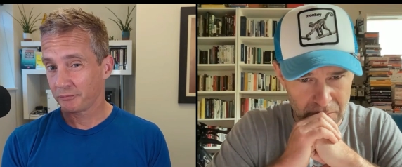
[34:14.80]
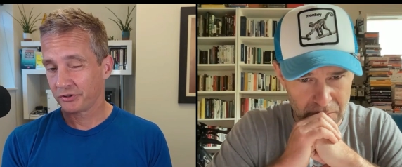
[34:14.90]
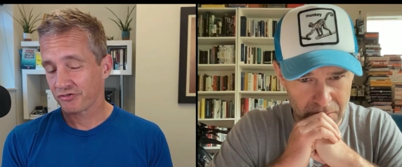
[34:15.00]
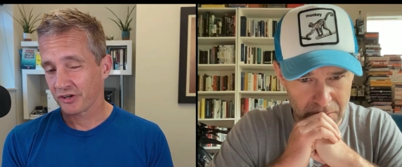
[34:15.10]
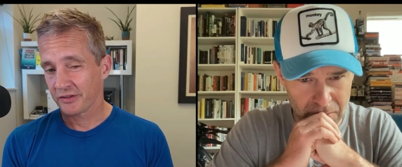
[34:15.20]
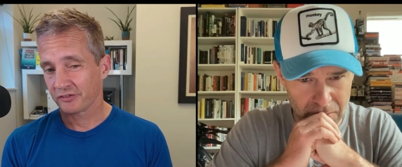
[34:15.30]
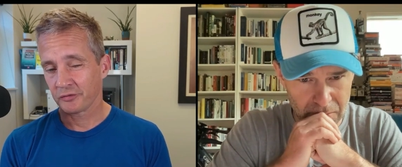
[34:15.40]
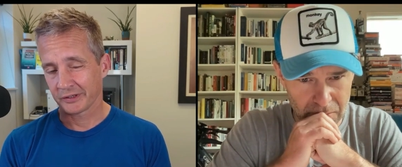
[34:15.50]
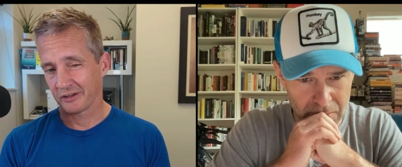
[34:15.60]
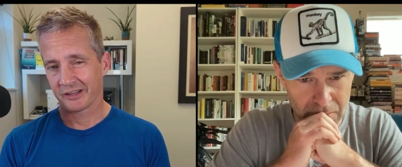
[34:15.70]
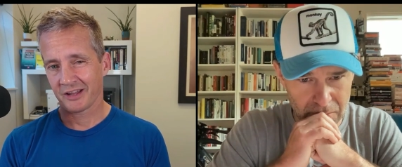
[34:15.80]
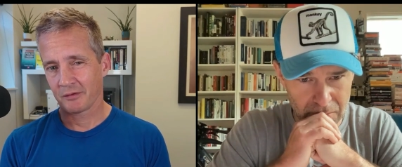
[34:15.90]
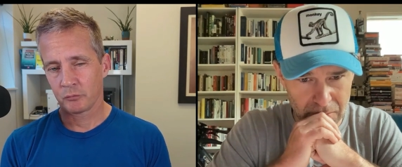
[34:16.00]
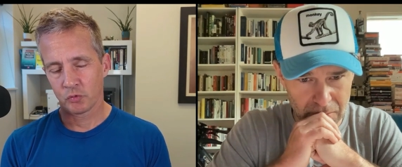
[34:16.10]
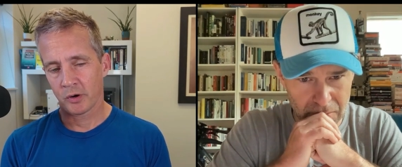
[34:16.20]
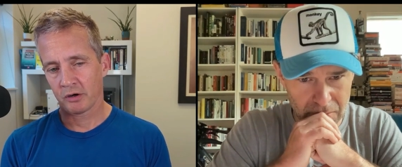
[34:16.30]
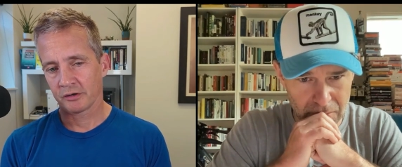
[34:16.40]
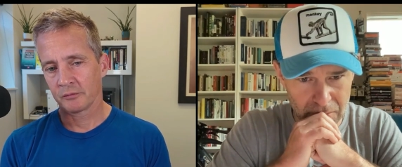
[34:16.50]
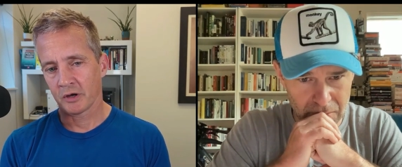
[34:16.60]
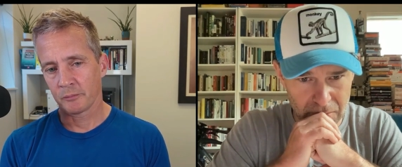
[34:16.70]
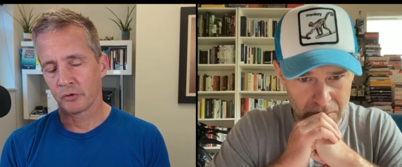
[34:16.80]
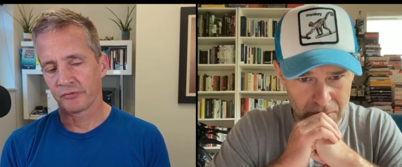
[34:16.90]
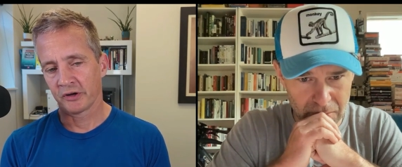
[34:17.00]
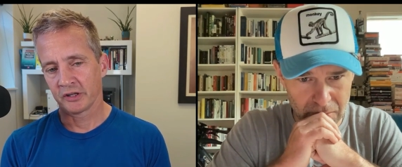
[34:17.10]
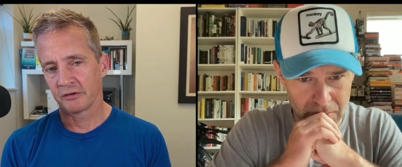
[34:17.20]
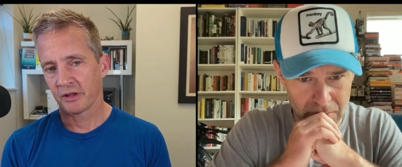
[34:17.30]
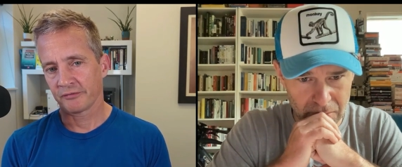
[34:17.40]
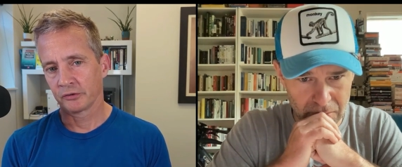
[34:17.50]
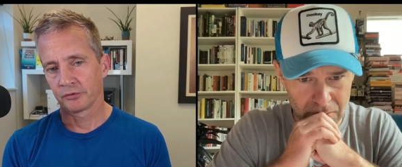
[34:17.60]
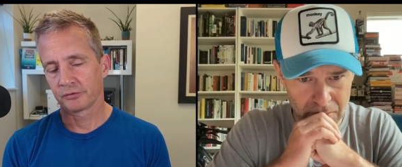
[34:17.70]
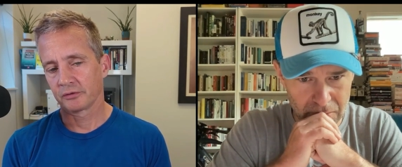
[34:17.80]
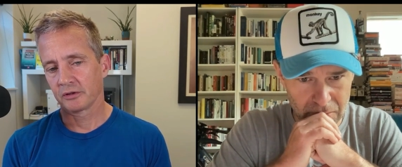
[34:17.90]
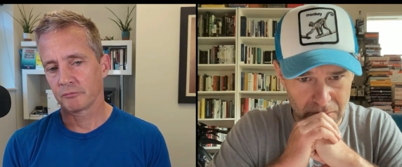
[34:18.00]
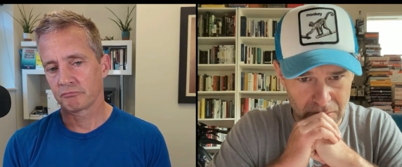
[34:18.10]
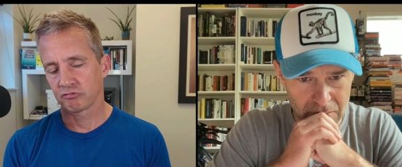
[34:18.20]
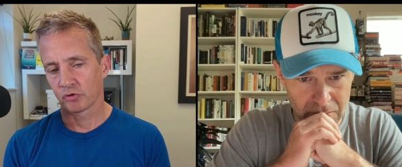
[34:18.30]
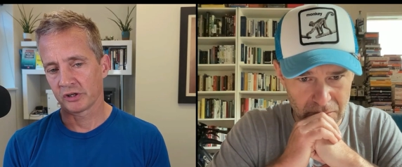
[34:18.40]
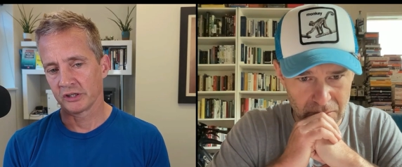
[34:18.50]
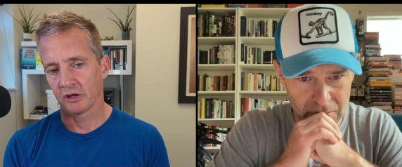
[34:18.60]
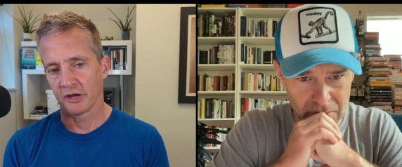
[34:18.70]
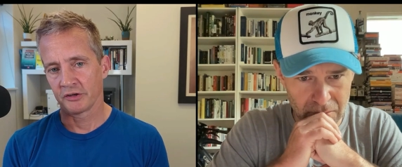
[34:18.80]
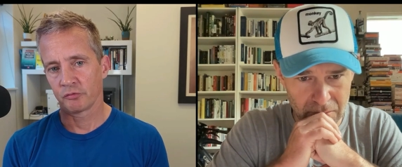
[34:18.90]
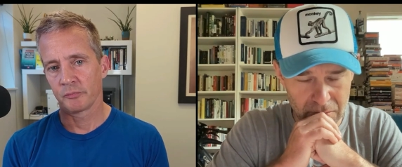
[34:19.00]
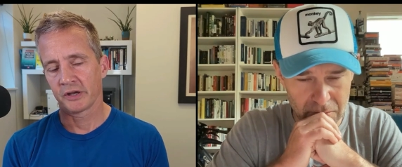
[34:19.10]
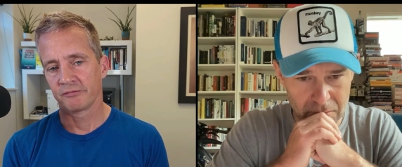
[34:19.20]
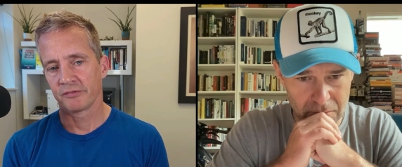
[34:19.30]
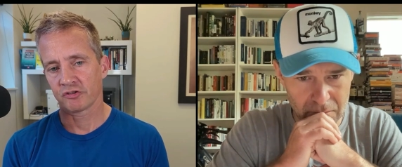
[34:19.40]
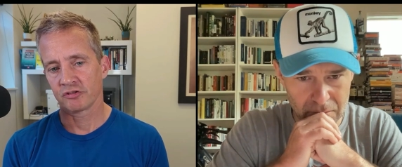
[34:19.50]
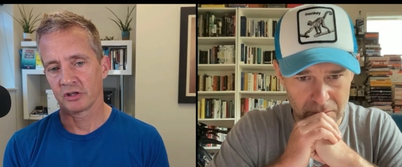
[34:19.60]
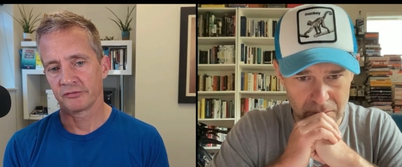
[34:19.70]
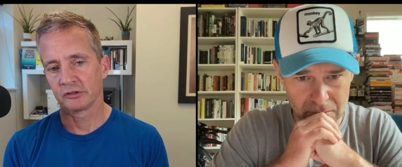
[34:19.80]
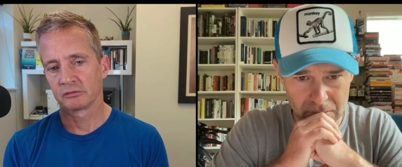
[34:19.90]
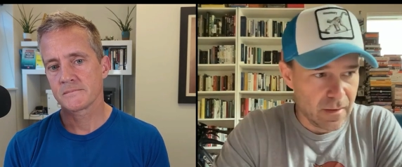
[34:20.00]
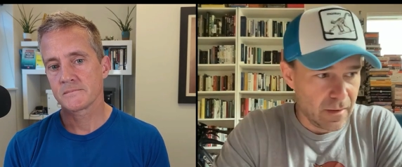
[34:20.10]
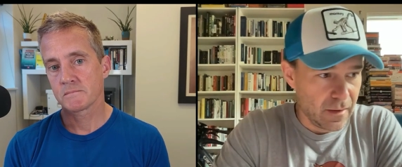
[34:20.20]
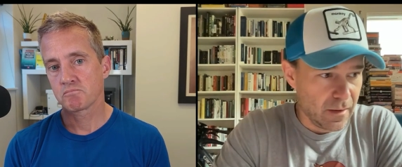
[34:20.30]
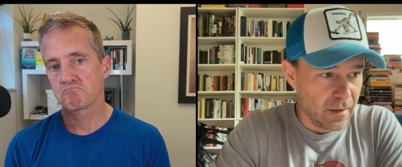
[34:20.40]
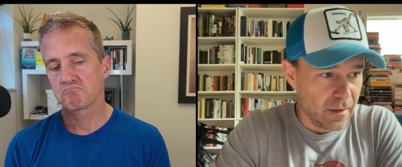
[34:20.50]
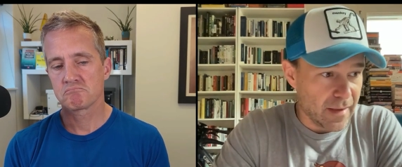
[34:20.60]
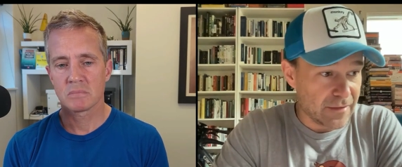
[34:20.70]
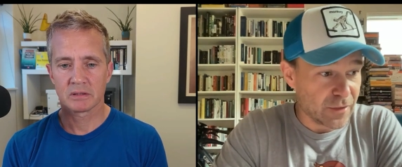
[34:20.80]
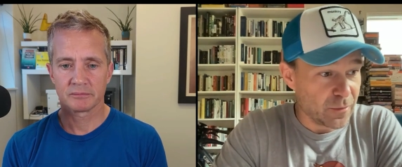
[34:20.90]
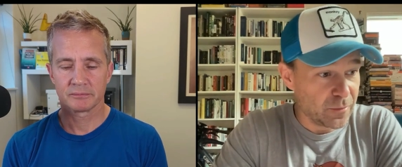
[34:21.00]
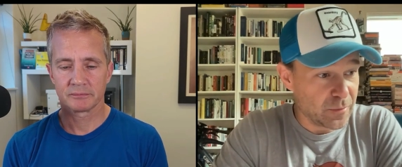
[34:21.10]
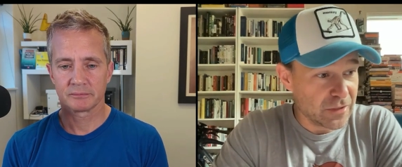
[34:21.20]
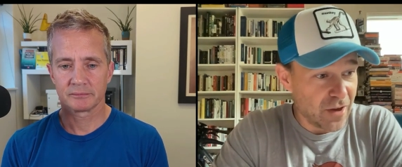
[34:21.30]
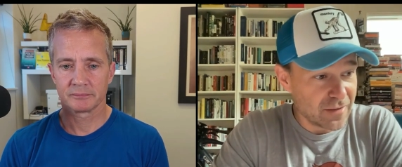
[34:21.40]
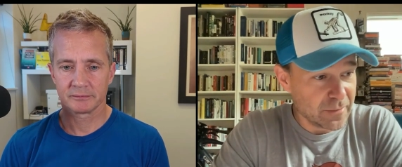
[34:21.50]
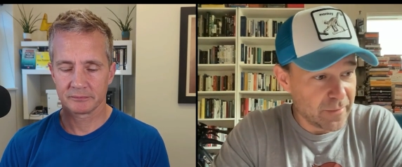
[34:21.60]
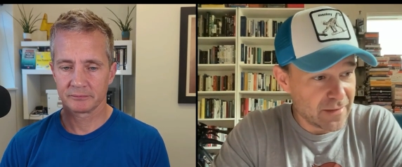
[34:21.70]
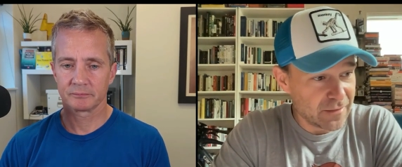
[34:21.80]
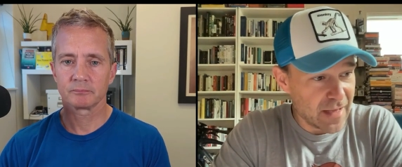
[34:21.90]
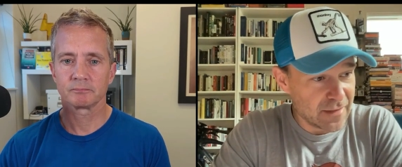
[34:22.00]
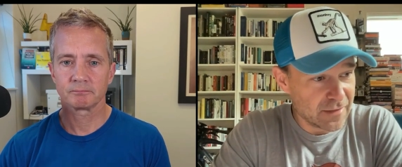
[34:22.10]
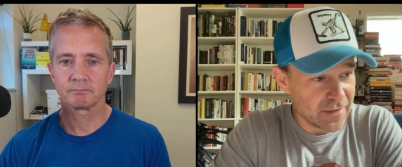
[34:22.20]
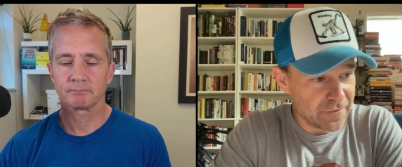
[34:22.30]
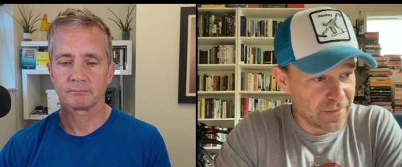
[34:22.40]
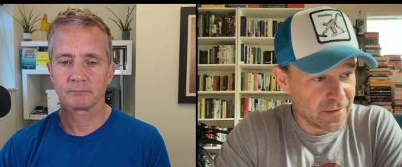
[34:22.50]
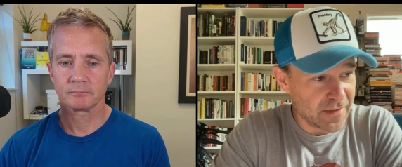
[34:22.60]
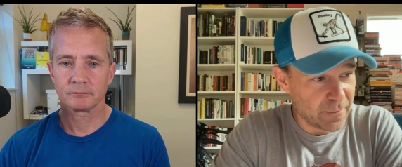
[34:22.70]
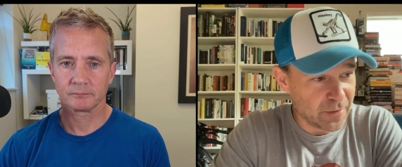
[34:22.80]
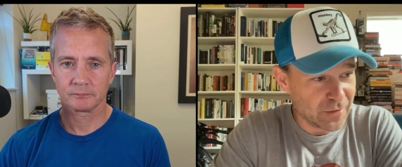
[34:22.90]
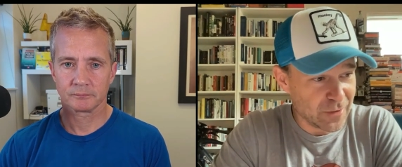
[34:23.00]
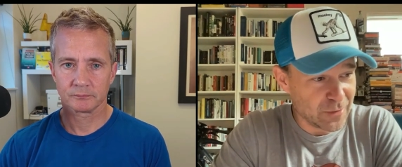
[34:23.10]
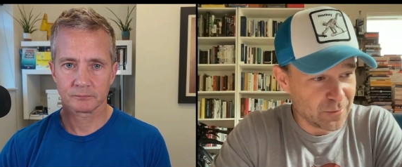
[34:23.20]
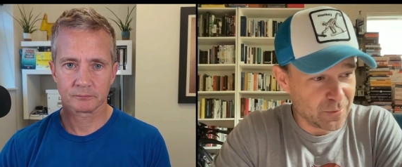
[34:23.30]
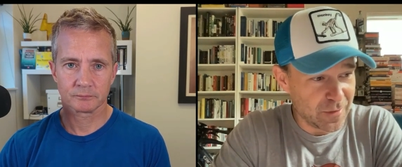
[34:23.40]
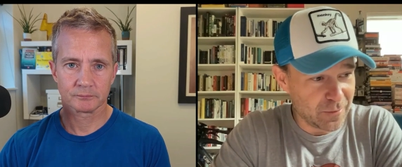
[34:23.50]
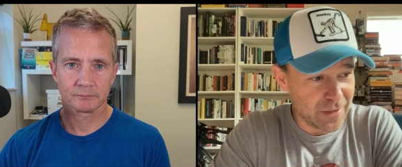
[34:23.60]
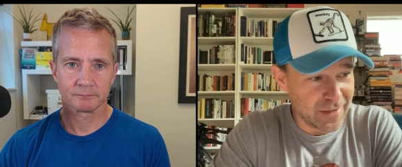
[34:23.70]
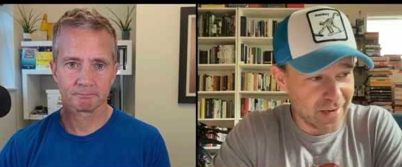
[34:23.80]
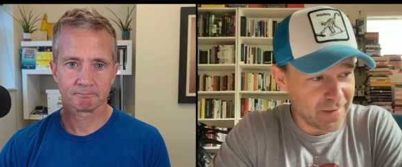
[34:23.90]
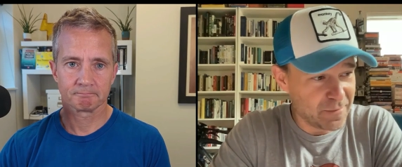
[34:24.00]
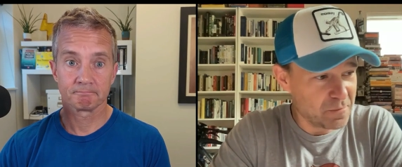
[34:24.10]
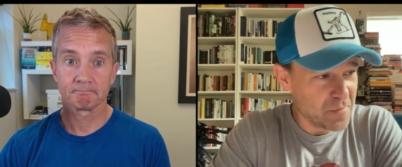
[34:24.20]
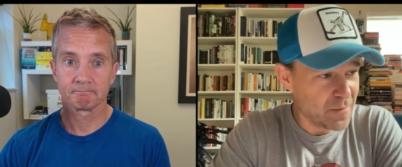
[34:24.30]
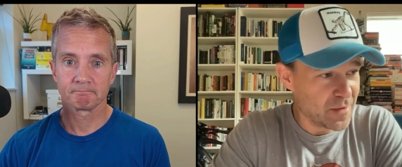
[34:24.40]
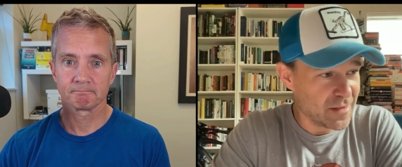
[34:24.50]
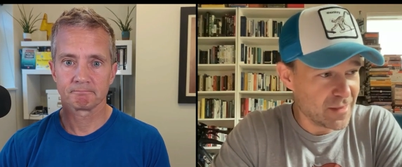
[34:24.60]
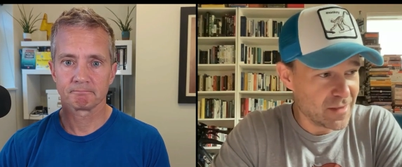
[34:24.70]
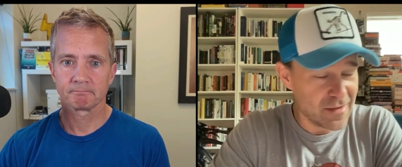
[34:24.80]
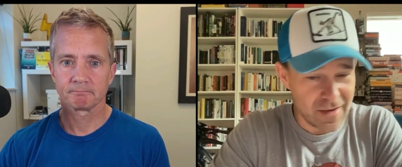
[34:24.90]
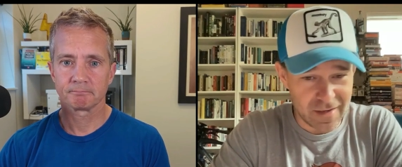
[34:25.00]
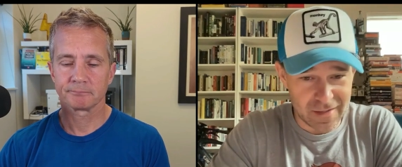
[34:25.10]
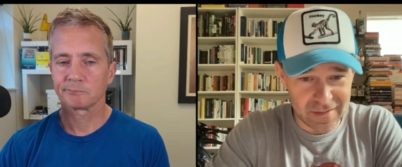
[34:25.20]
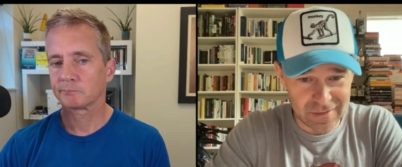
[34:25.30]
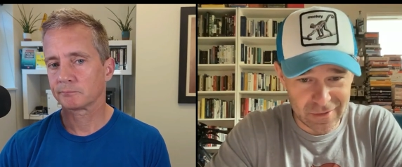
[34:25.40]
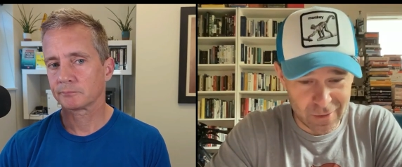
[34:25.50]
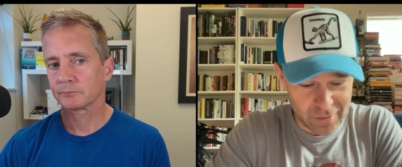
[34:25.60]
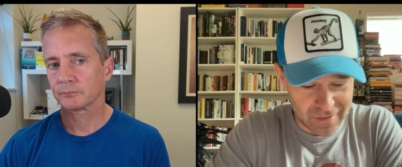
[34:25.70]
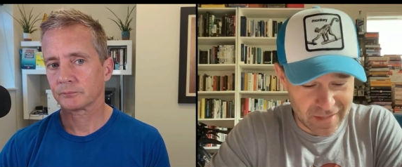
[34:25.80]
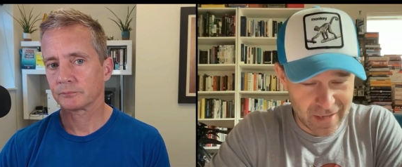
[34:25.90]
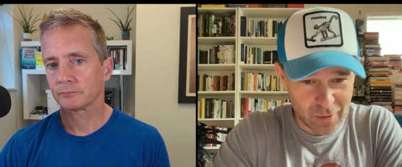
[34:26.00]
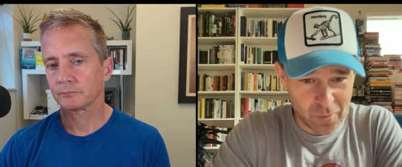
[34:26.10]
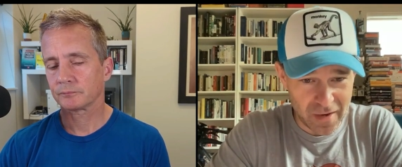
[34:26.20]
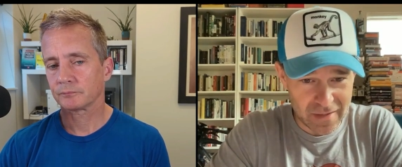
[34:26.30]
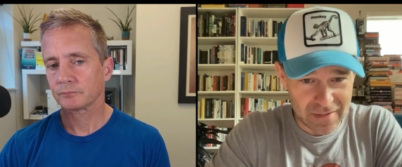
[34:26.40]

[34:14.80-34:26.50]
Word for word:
Speaker 1: position, I think, something like that ballpark in my portfolio. That feels broadly aligned with my conviction level.
Speaker 2: Yeah, so we talked about a lot of stuff this episode where maybe the, you know, the takeaway